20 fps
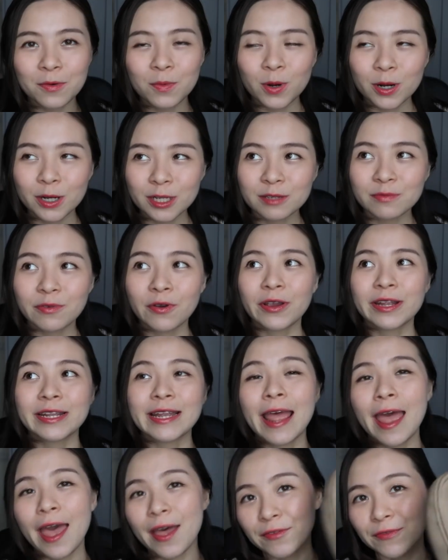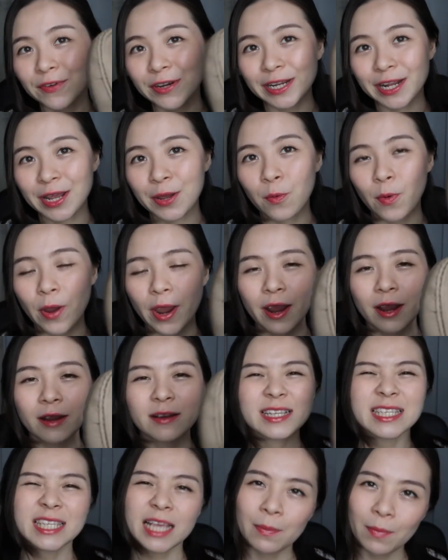works for an everyday
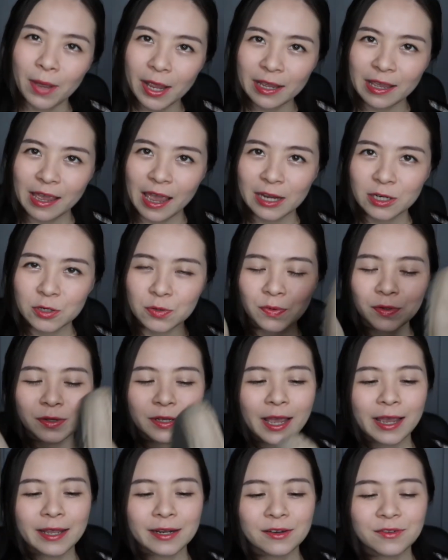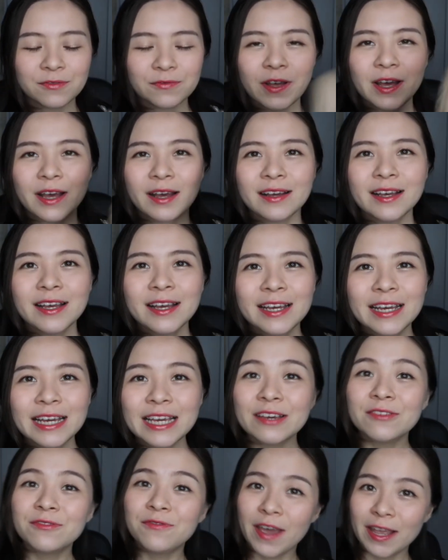wear, semi-casual kind of
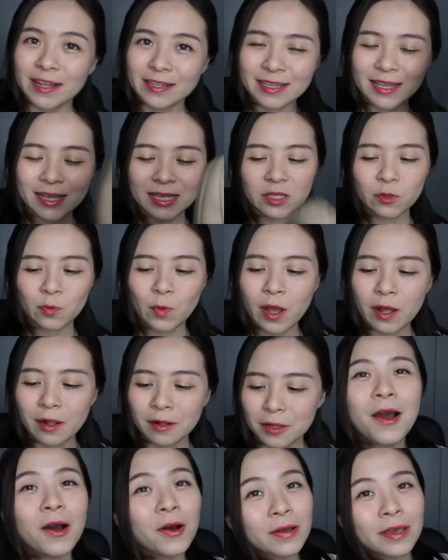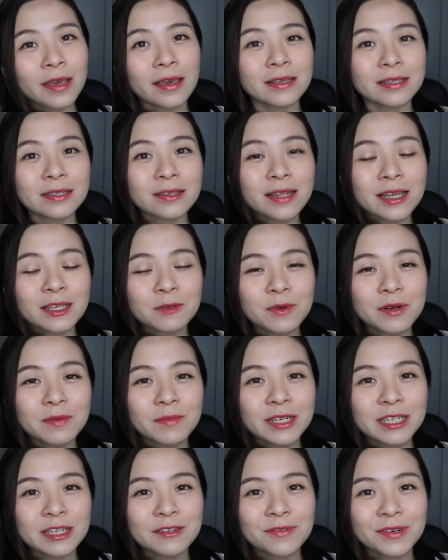event as well. Okay, so that's pretty
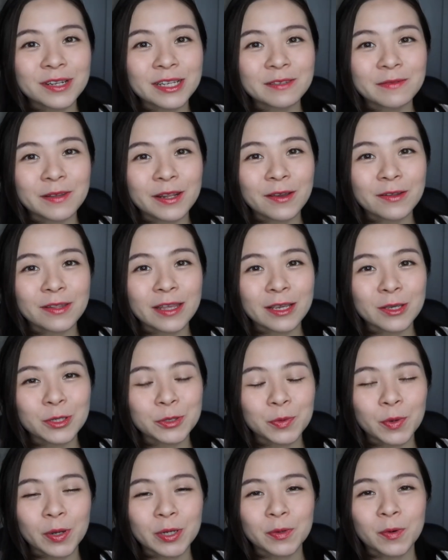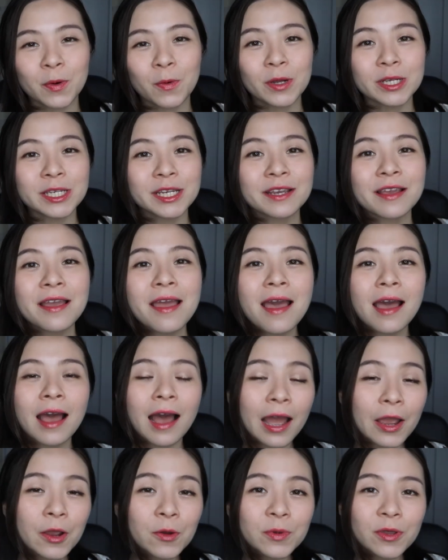much it for this video. Thank you so much for watching.
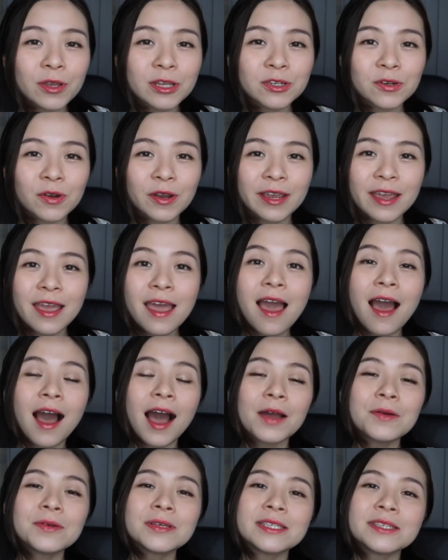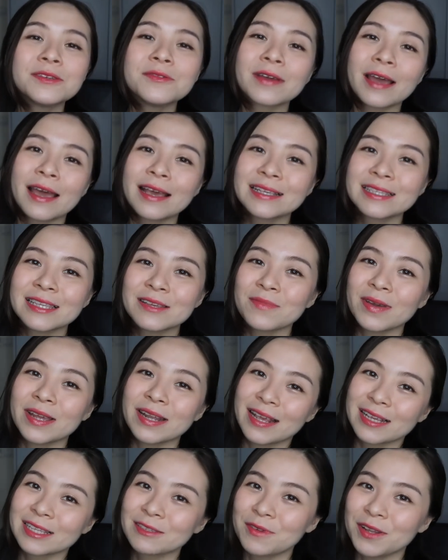I hope you enjoy. I will see you guys in my
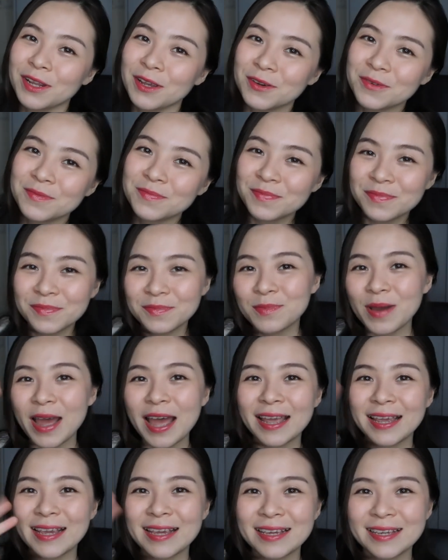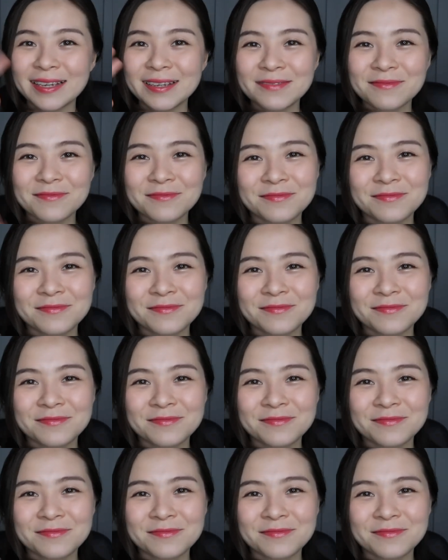next video. Bye!